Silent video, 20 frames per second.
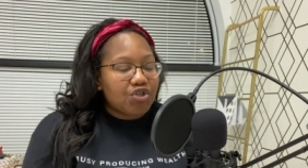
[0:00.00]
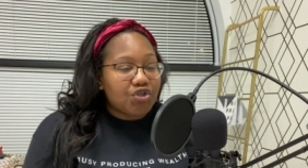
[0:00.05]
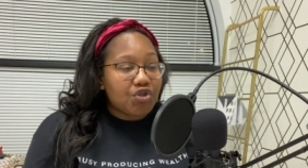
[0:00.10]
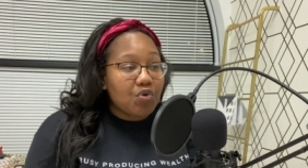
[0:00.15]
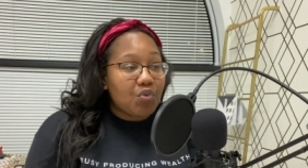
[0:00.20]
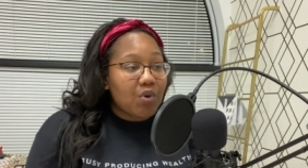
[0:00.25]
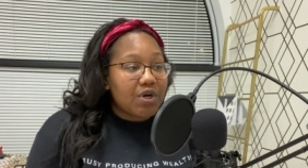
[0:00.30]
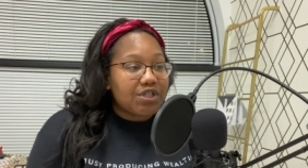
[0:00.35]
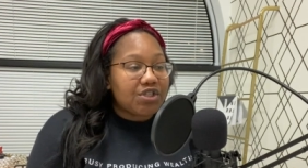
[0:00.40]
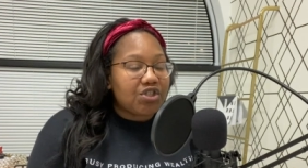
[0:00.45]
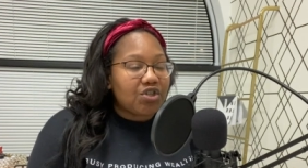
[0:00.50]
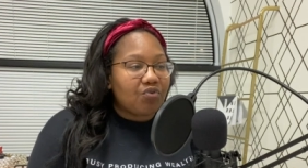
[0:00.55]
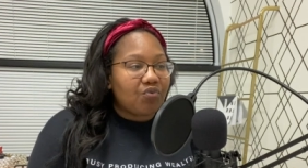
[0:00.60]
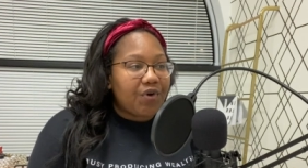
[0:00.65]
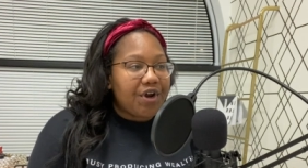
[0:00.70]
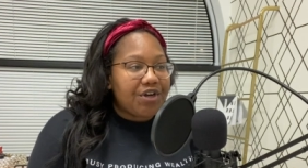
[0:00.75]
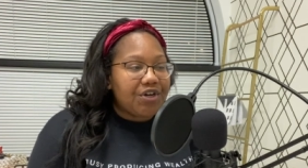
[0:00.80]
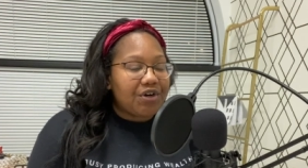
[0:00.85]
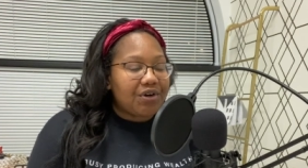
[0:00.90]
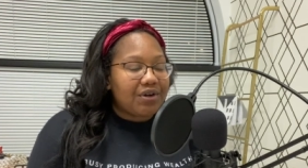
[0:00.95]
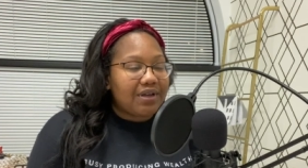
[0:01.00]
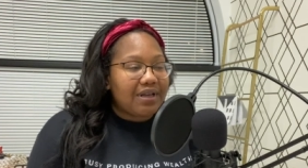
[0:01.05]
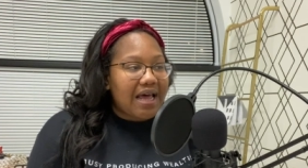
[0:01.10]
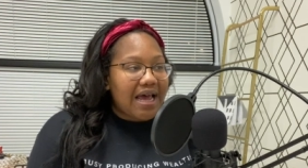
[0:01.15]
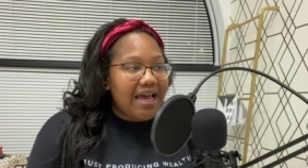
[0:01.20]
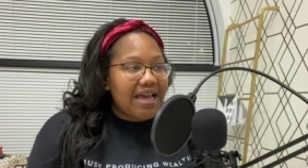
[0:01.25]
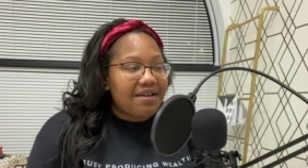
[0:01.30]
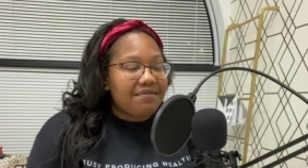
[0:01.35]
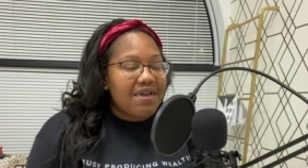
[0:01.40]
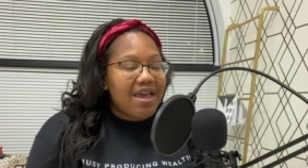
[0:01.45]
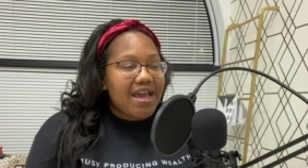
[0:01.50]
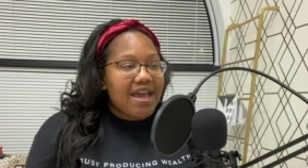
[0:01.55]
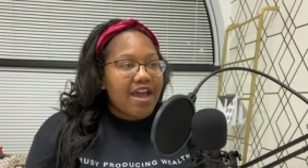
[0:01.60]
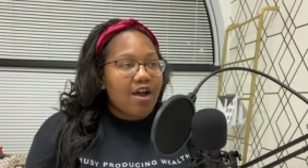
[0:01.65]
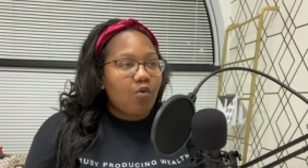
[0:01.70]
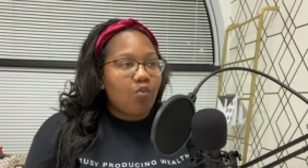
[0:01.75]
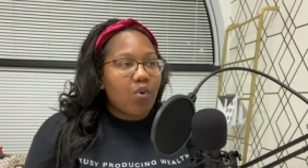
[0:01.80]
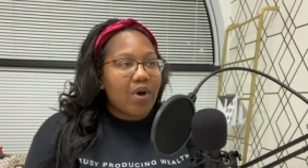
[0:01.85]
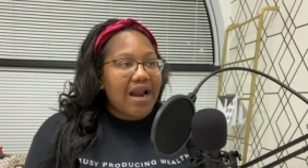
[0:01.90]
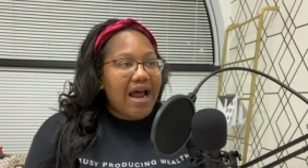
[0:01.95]
to a surrendered life?
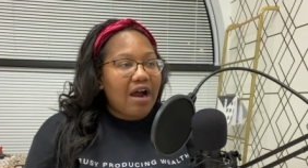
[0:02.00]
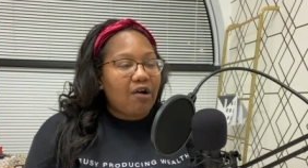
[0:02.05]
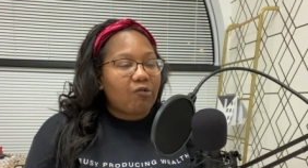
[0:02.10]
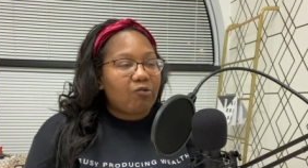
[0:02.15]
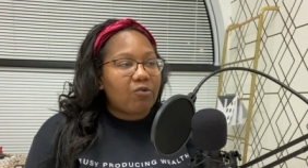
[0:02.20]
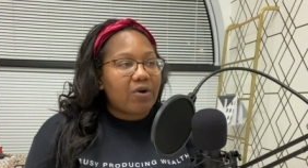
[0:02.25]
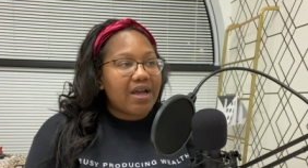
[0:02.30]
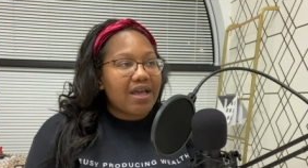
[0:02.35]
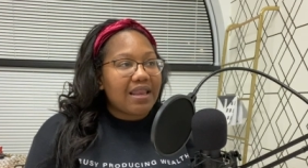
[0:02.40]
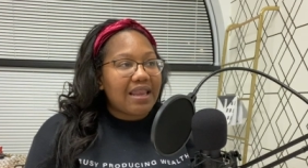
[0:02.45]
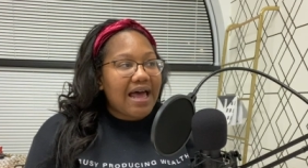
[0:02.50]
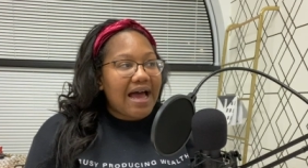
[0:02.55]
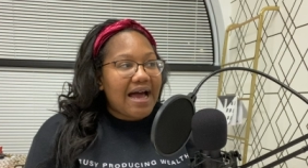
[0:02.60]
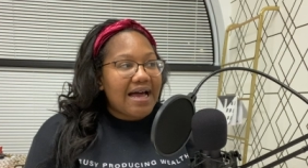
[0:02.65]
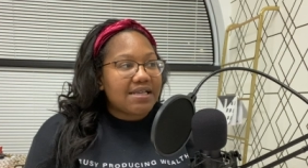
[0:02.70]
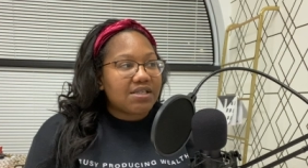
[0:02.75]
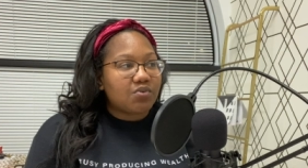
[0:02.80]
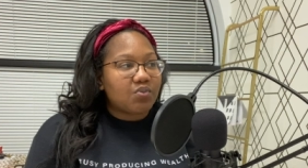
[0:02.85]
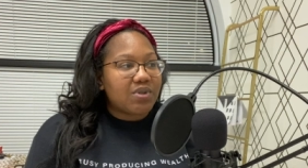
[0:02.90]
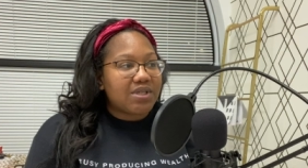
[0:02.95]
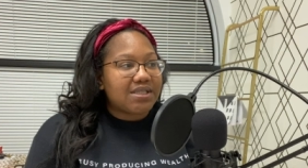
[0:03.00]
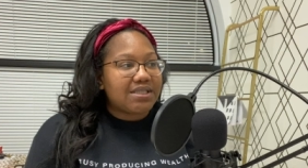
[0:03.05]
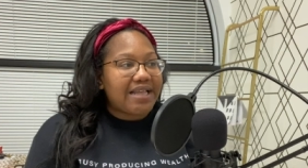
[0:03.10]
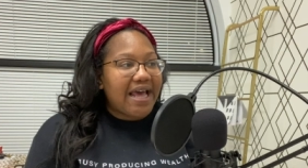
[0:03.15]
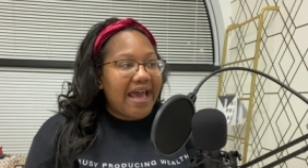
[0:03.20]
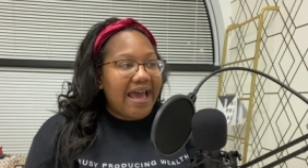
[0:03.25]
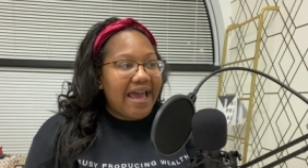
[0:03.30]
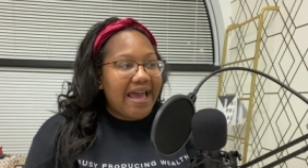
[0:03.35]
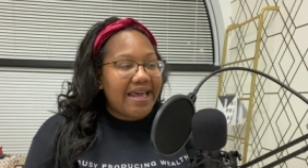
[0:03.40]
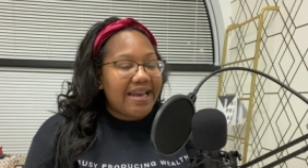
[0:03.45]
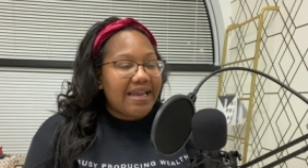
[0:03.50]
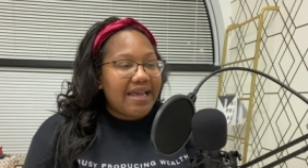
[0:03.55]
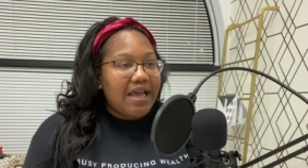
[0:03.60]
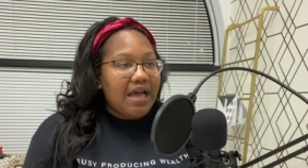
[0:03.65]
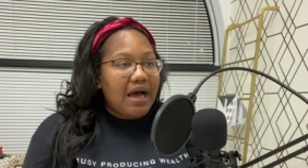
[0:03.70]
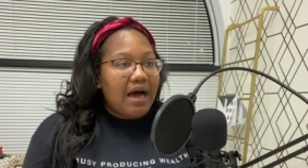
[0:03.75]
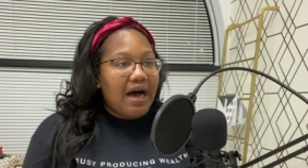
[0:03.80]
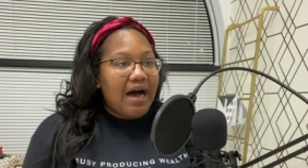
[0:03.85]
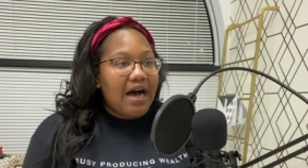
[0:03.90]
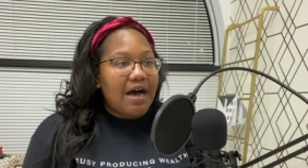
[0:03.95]
And what I realized was that,
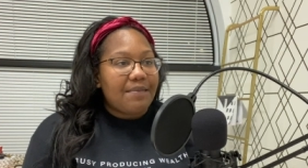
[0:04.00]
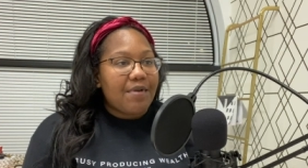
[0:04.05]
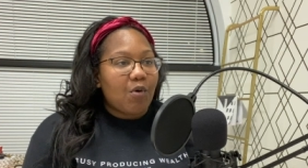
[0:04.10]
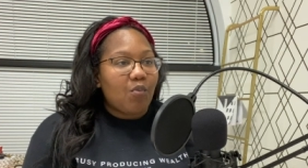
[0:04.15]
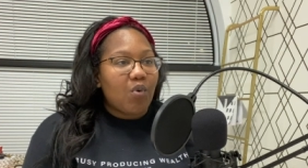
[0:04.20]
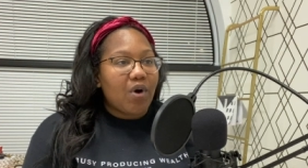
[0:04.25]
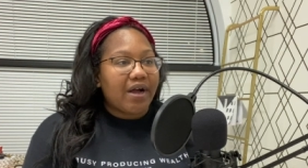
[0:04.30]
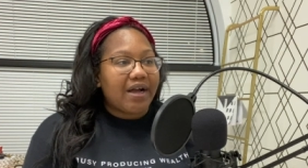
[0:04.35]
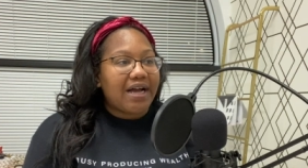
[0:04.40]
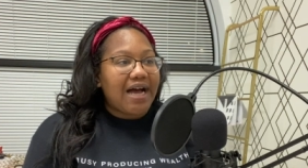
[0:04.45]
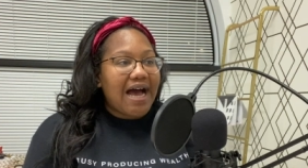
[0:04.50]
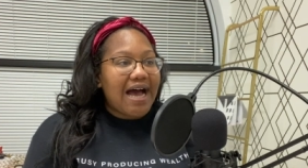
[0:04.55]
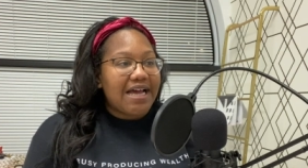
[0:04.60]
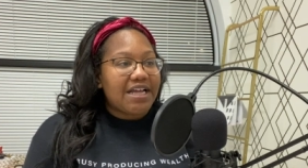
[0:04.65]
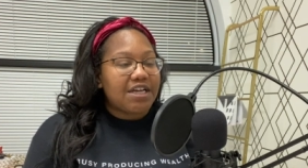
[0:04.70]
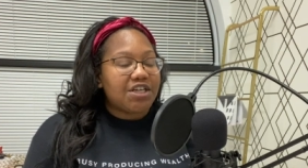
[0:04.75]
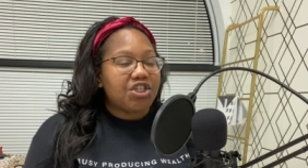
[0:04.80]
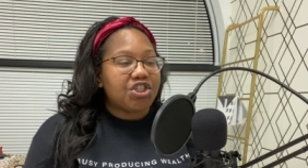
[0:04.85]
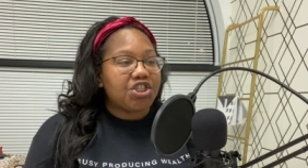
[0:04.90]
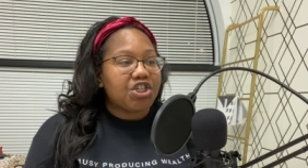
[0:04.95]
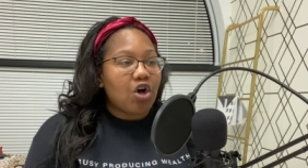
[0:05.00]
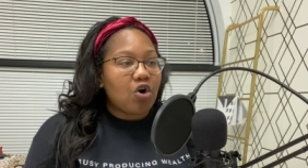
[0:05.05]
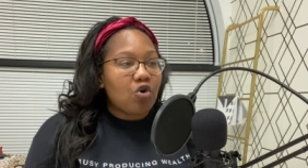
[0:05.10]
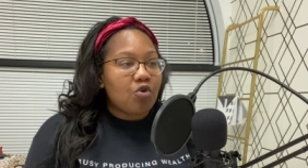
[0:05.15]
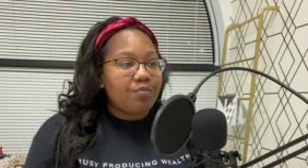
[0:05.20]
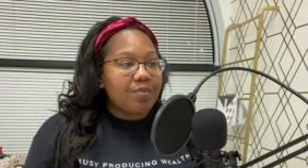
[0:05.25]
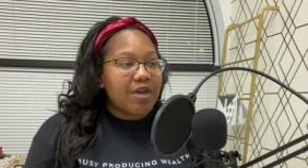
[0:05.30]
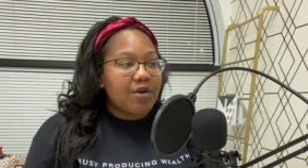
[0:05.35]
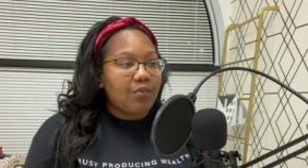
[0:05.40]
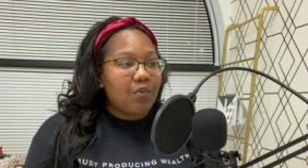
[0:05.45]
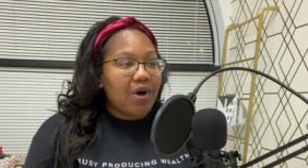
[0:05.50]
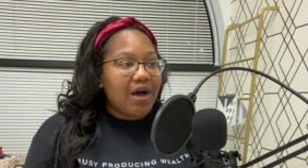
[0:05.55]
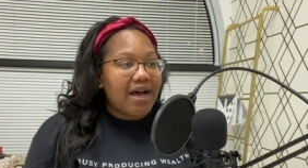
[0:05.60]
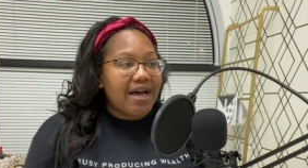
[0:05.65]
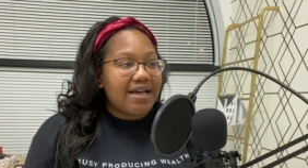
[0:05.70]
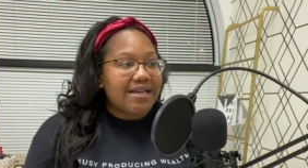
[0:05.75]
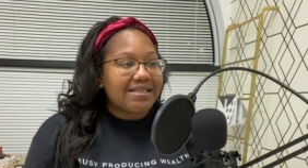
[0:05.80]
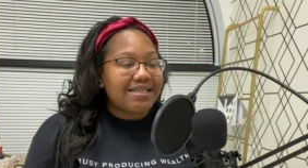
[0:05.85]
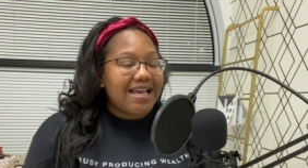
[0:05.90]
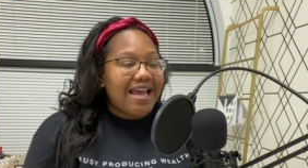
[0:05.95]
and what God showed me
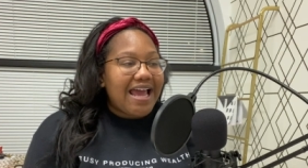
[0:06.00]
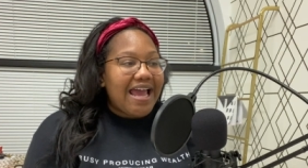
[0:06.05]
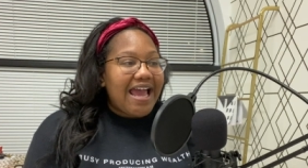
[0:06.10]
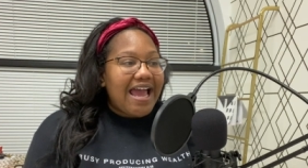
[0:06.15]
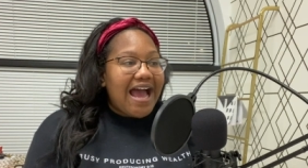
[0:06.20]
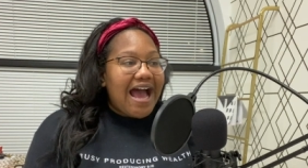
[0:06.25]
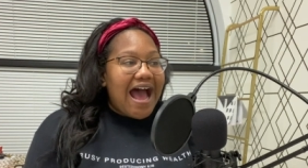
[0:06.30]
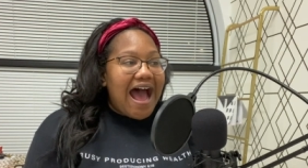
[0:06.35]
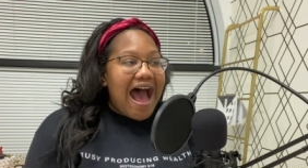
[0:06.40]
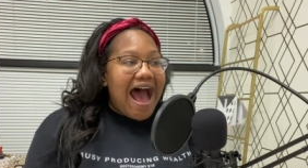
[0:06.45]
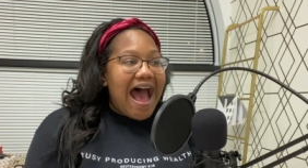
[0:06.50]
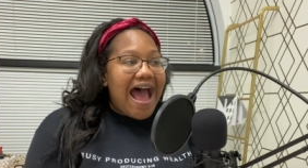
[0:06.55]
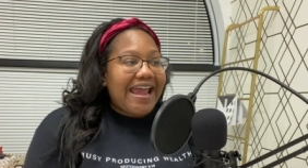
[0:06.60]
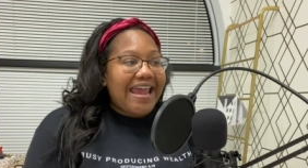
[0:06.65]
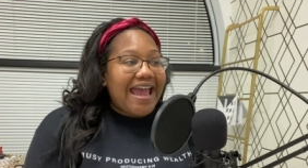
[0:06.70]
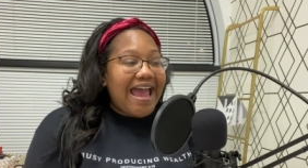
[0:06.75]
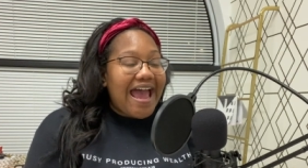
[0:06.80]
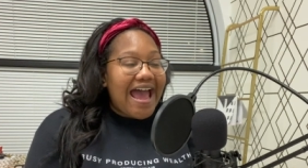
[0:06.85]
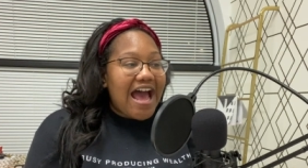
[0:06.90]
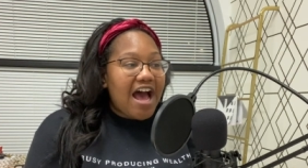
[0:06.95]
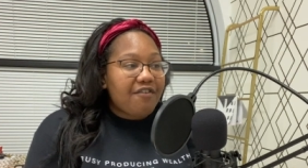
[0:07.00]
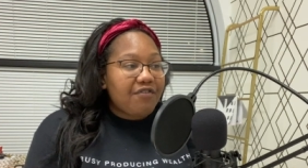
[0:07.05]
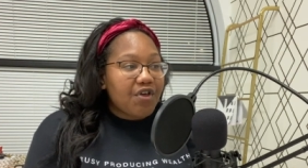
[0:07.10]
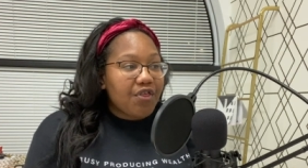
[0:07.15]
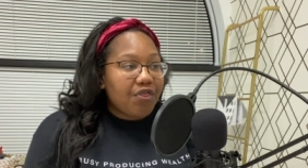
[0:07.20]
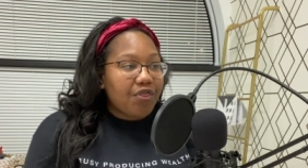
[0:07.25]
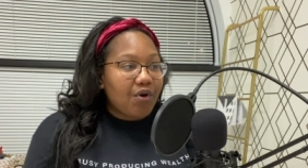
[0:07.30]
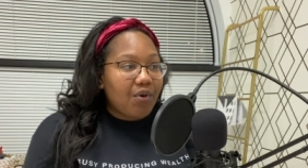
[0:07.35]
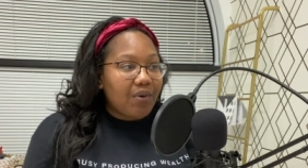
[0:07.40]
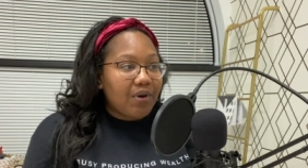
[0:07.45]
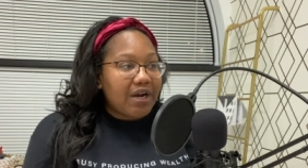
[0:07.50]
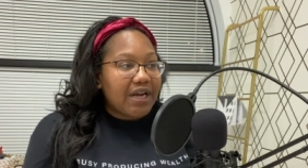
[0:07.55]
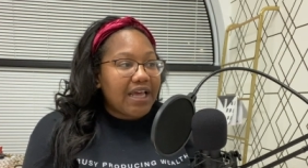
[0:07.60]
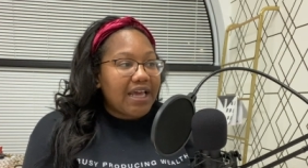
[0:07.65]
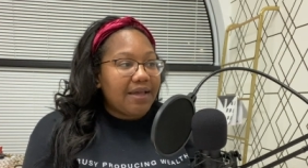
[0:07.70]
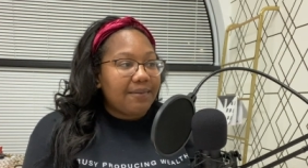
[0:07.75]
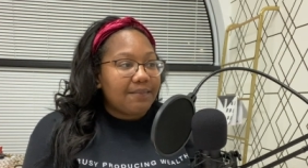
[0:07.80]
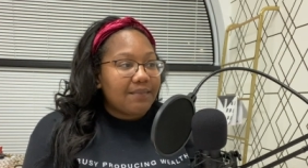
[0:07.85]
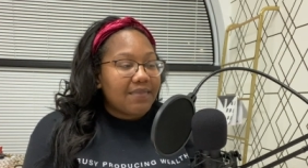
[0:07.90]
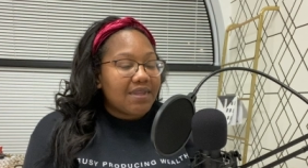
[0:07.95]
was, I have
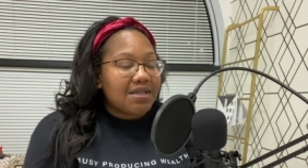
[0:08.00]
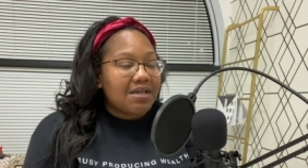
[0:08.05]
authority.